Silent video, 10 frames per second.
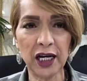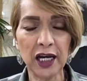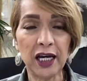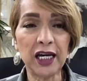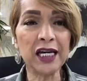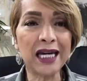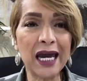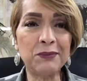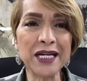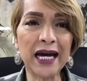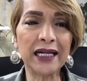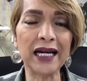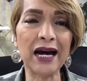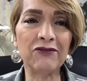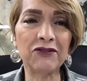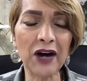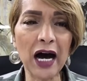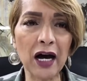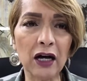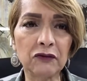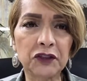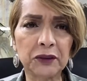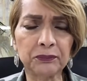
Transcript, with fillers: He came down and got involved